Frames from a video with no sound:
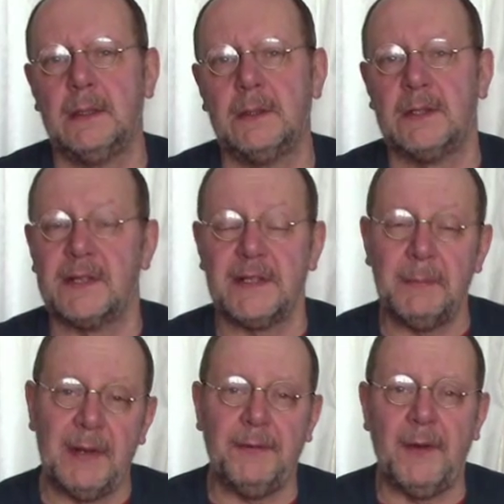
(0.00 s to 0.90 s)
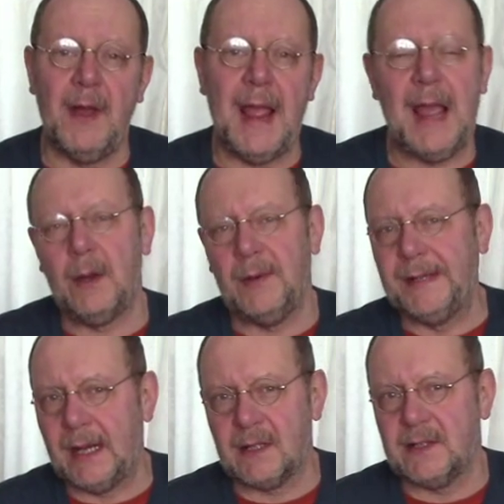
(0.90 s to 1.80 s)
To simplify our
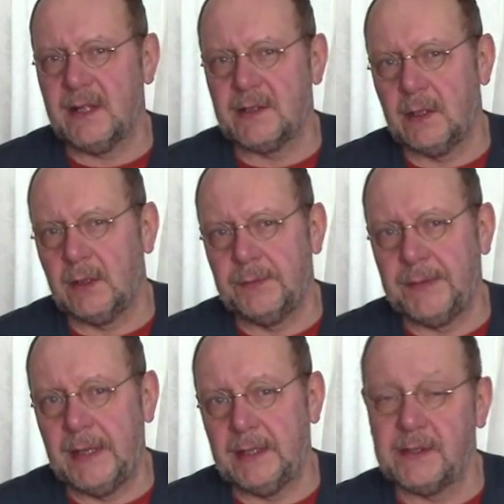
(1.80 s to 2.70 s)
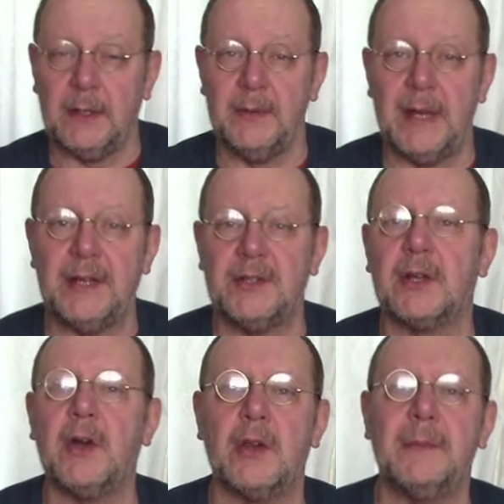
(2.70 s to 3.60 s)
analysis of the Stone Age
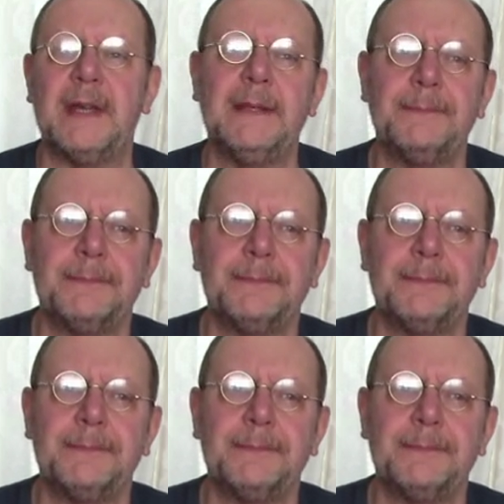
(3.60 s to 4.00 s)
economy,